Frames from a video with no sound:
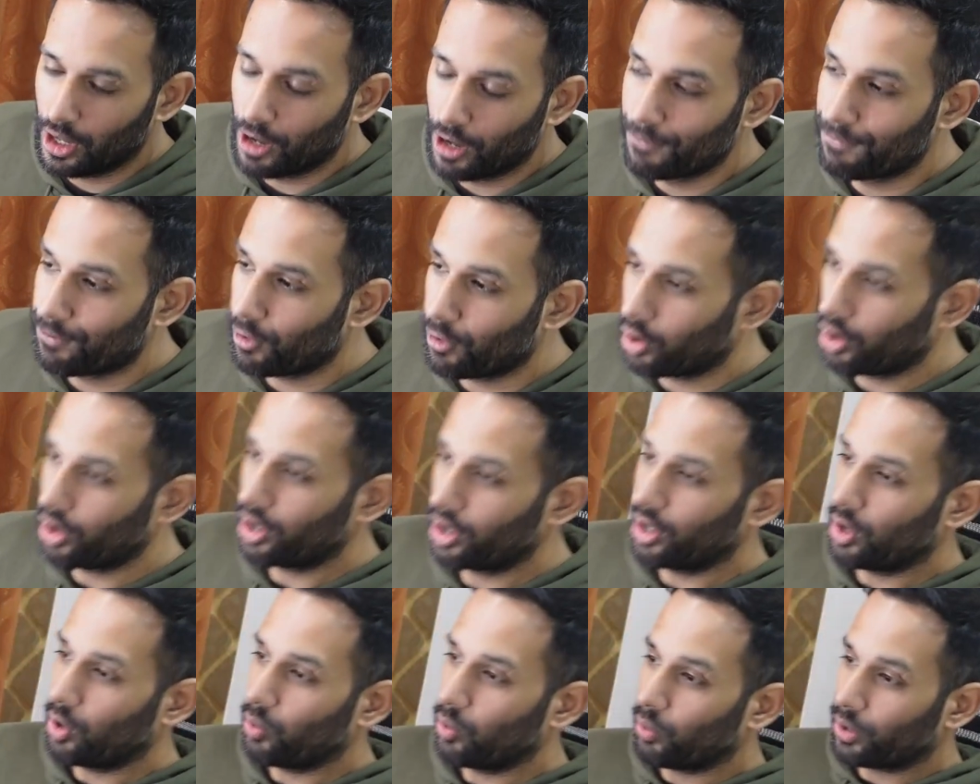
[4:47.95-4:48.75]

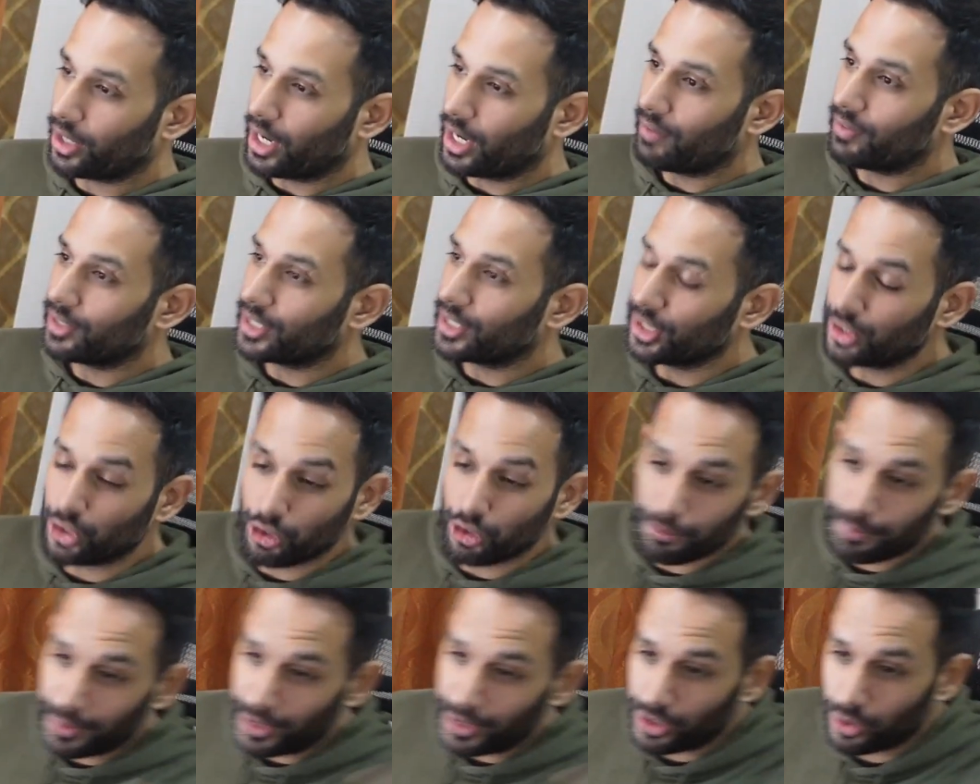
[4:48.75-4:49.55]
For whatever that
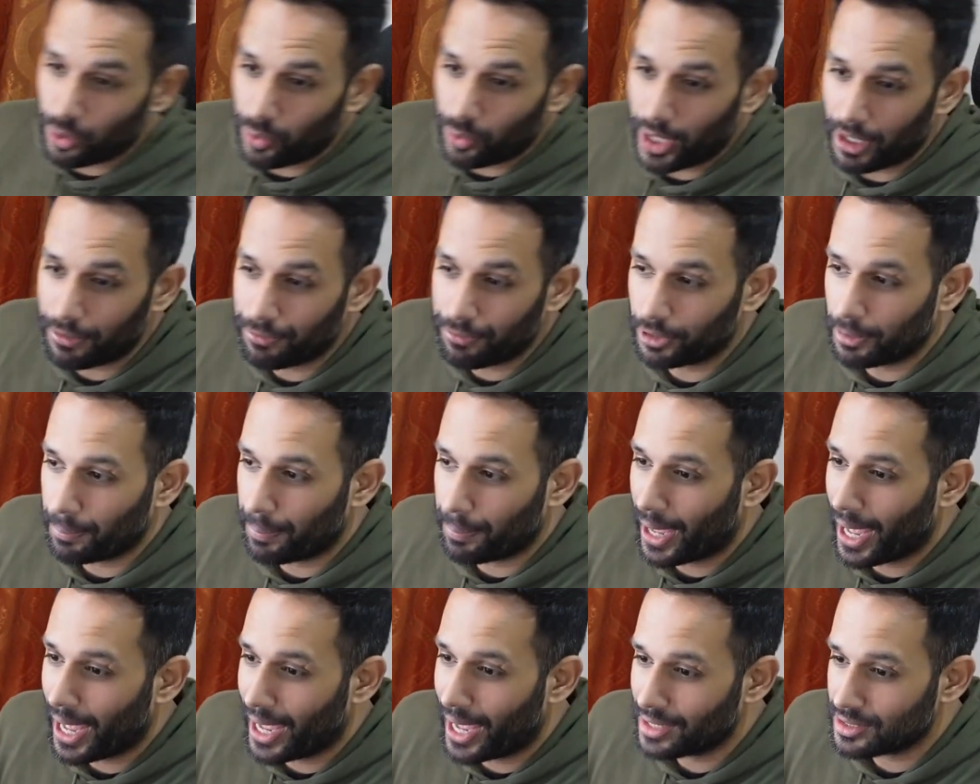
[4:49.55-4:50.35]
you've been doing for the
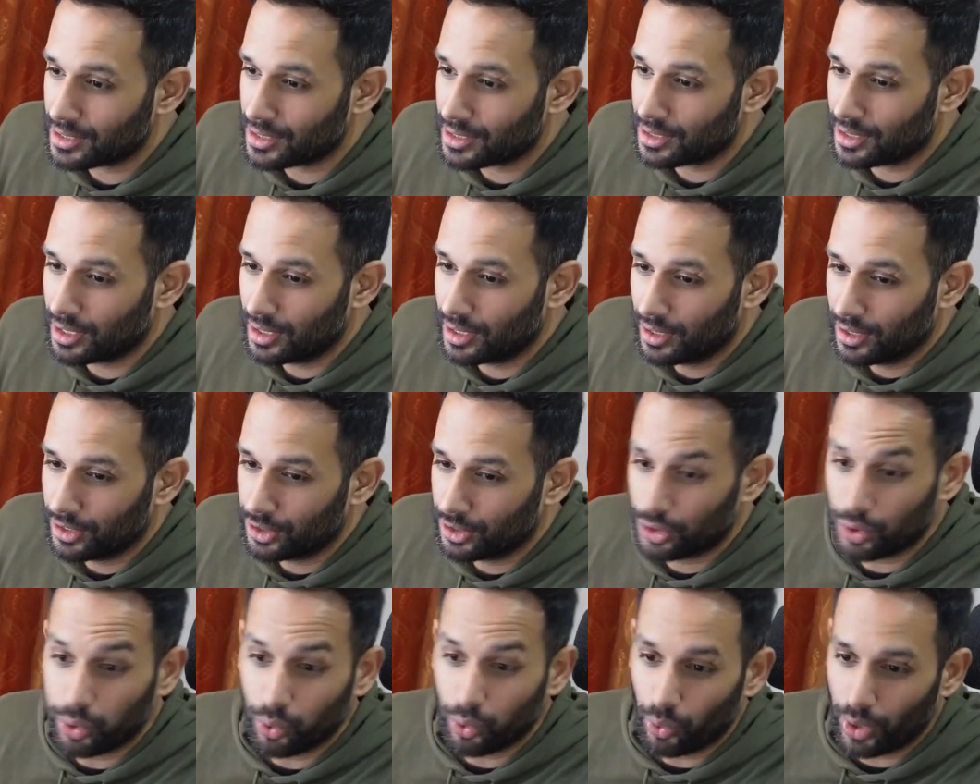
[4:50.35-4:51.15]
past
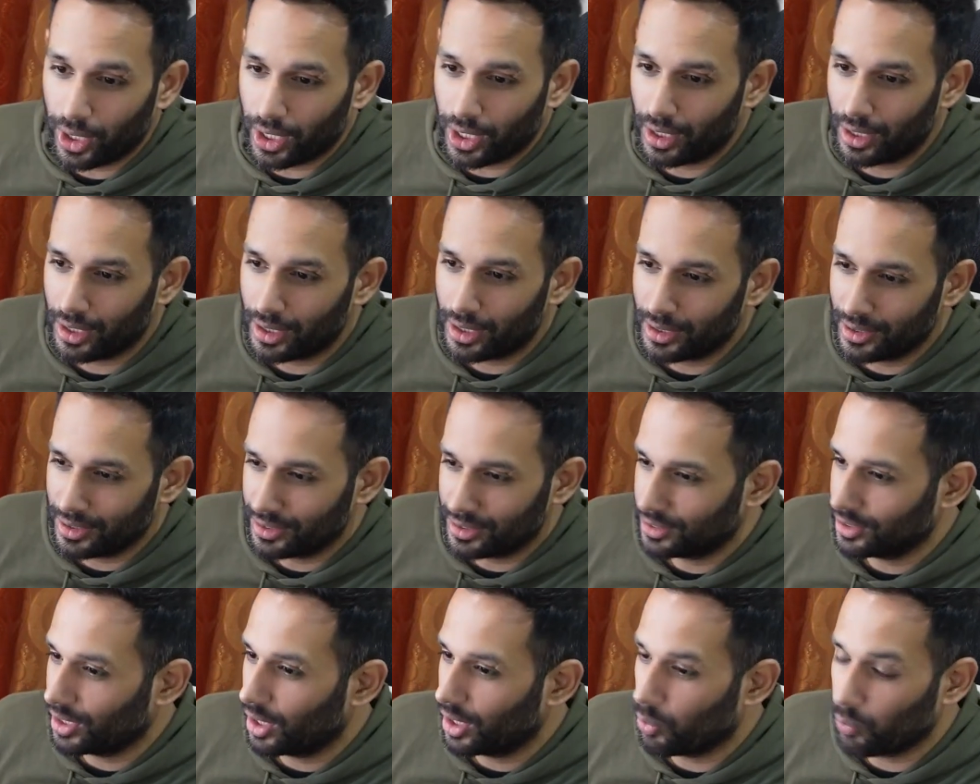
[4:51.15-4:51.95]
2
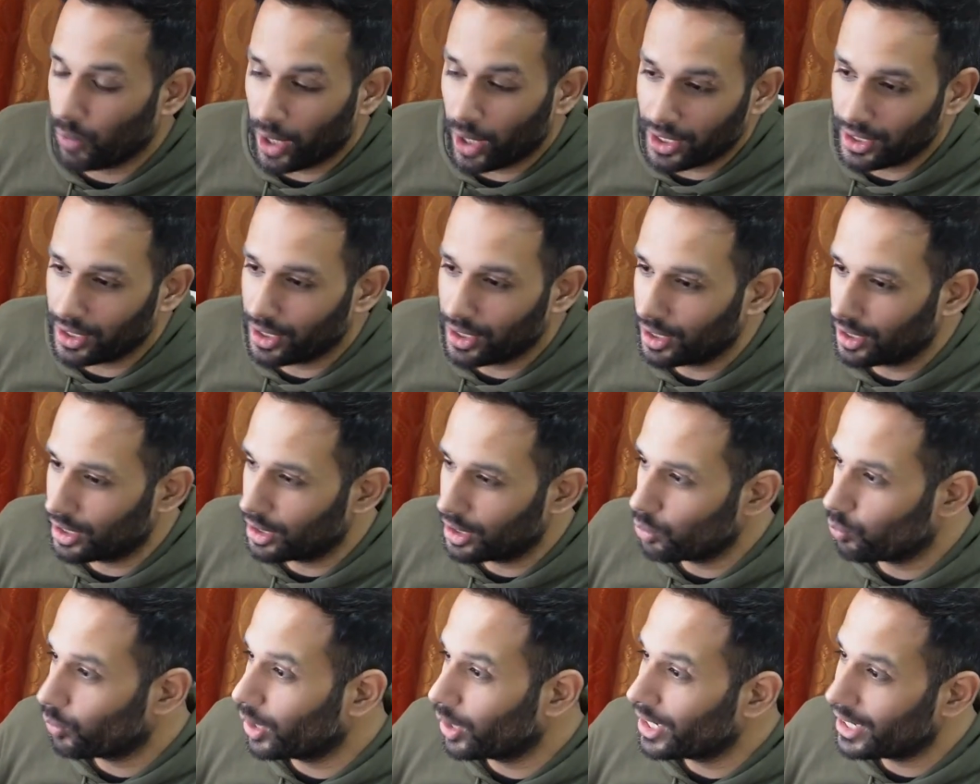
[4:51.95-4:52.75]
years, 1
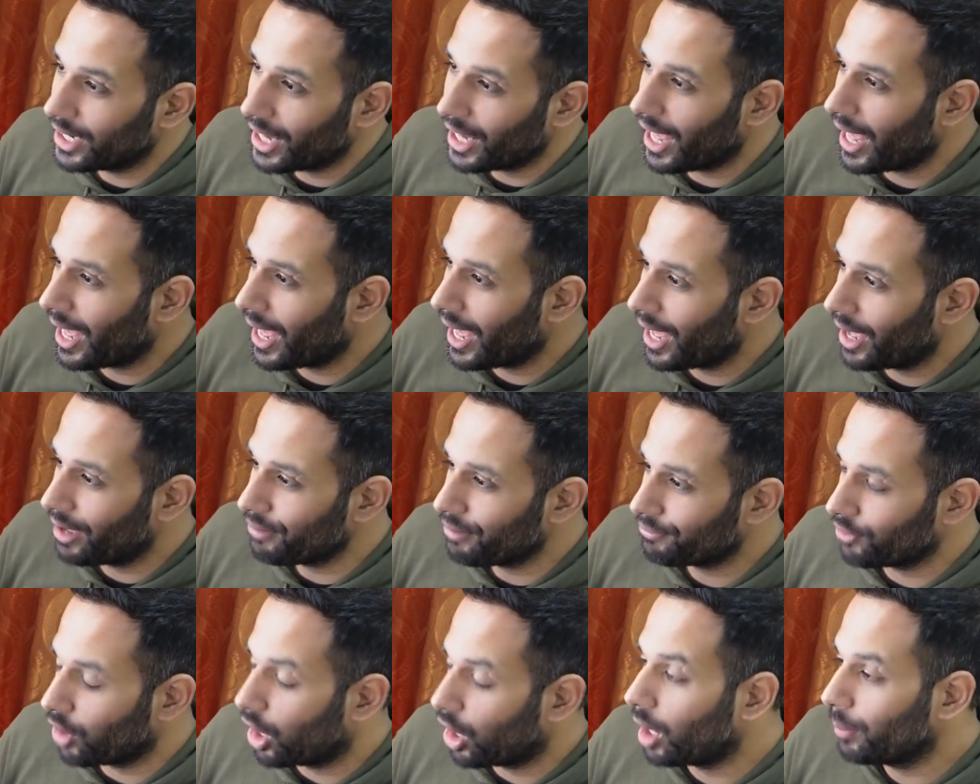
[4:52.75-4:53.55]
year,
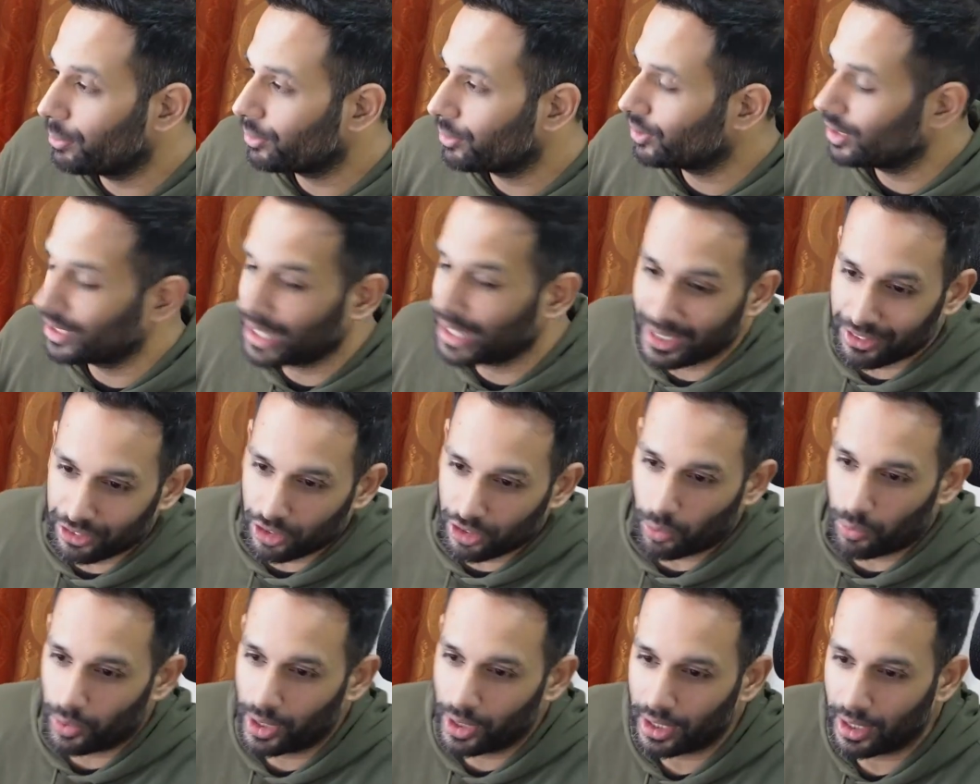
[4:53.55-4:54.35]
1.5, obviously that's
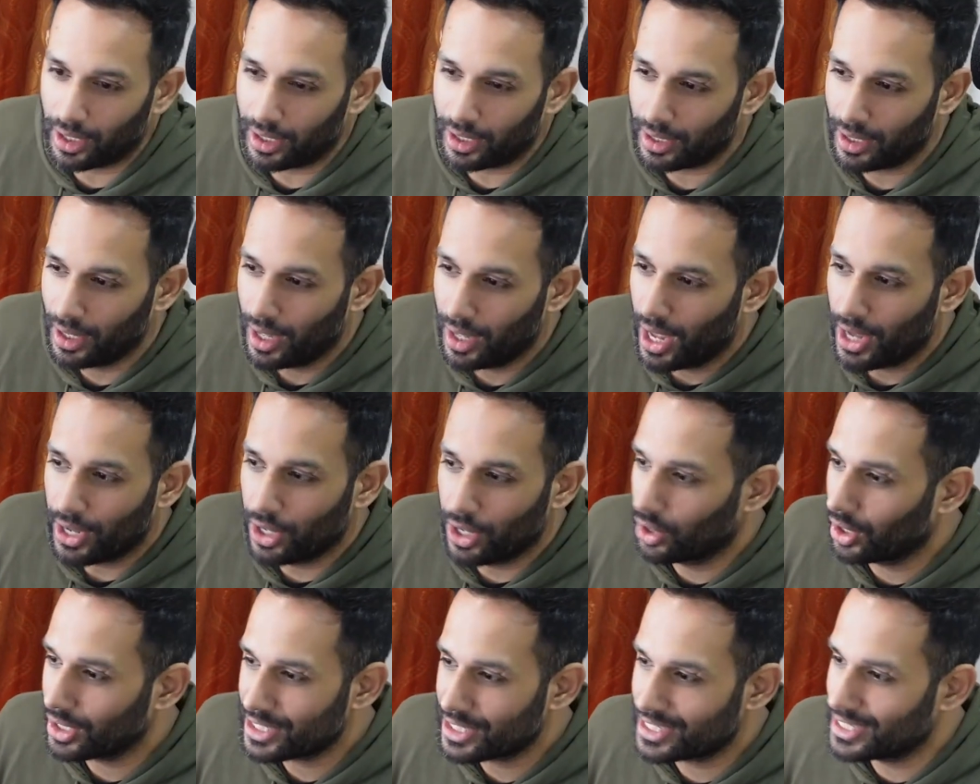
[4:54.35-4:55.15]
not working.
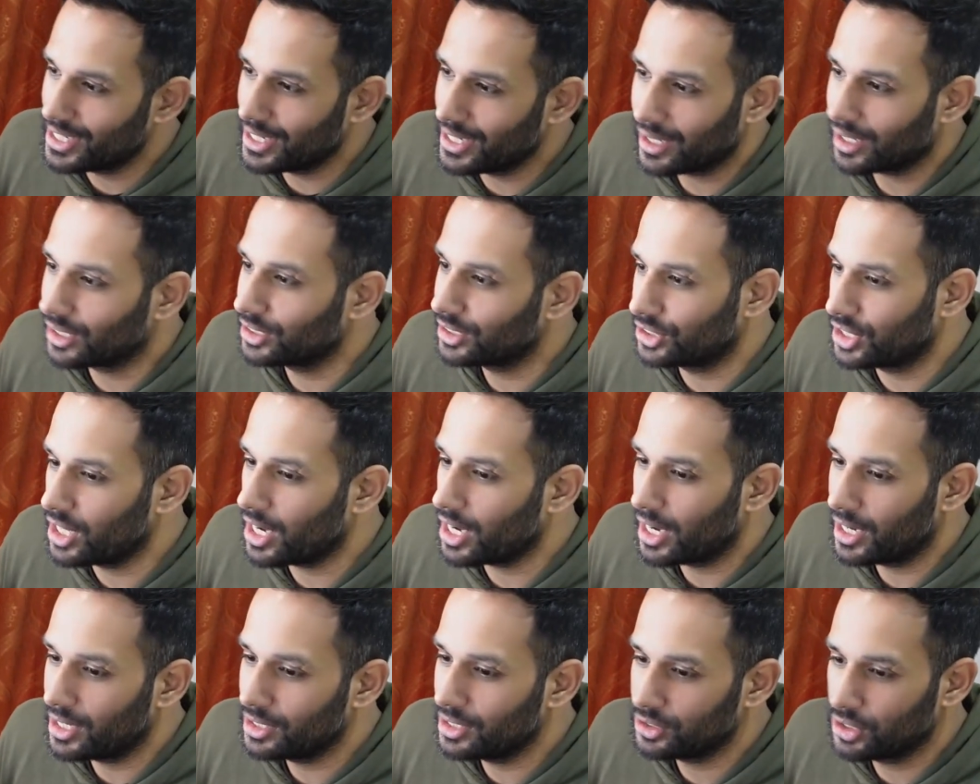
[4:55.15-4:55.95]
You're not seeing a
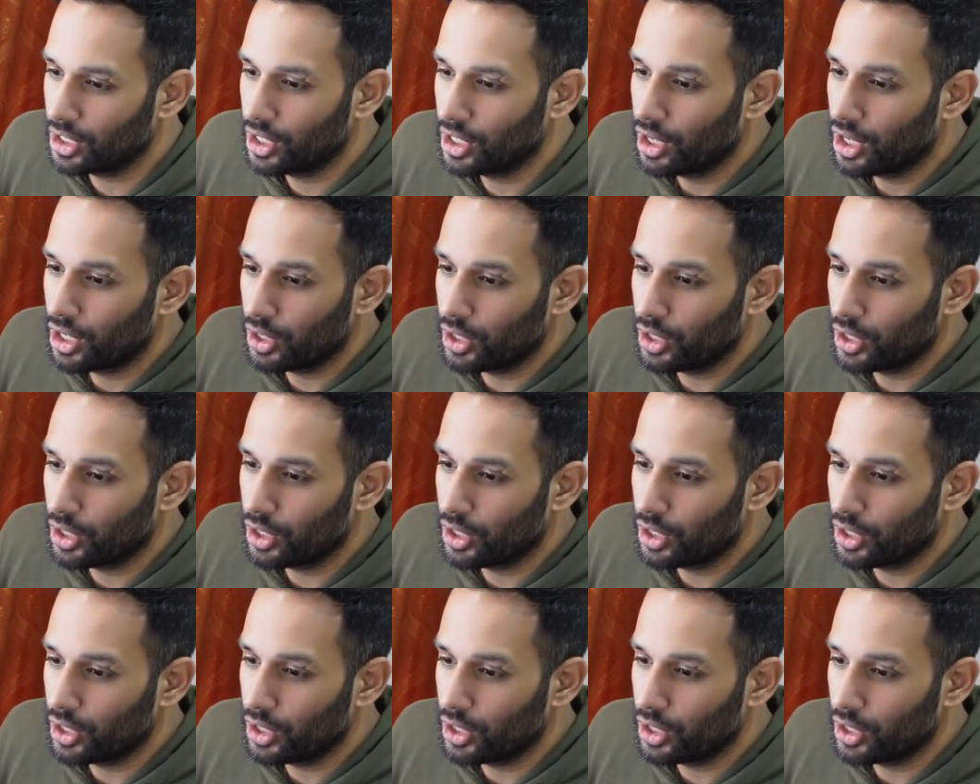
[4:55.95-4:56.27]
change.